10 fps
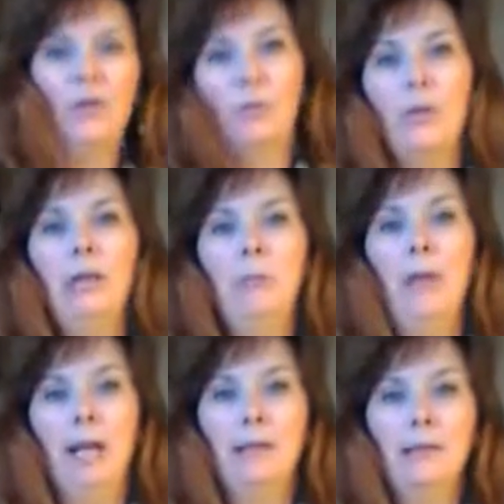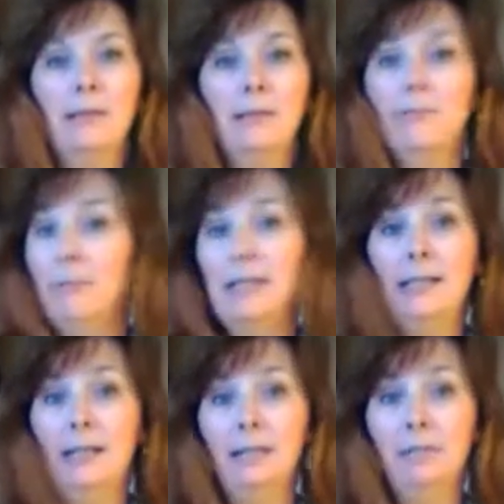3 minutes. That's
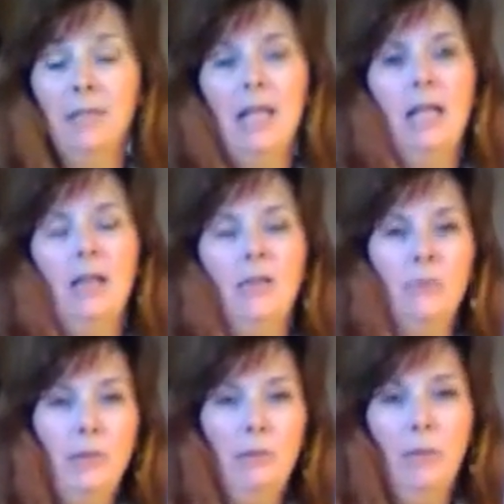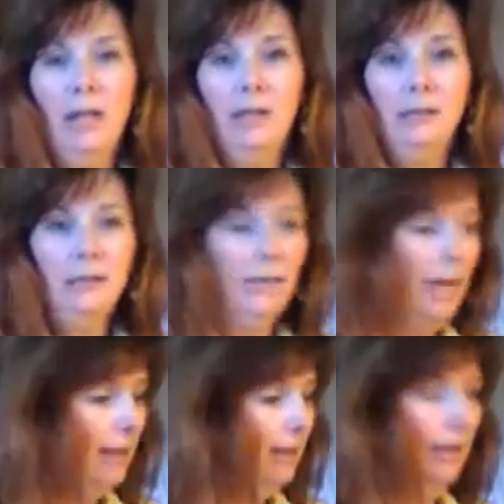it. 3 minutes,
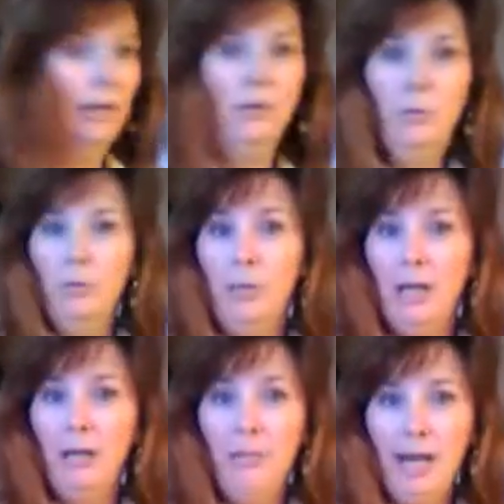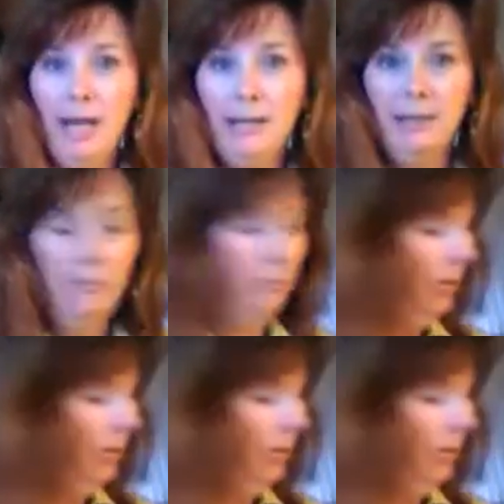and then when we come back, we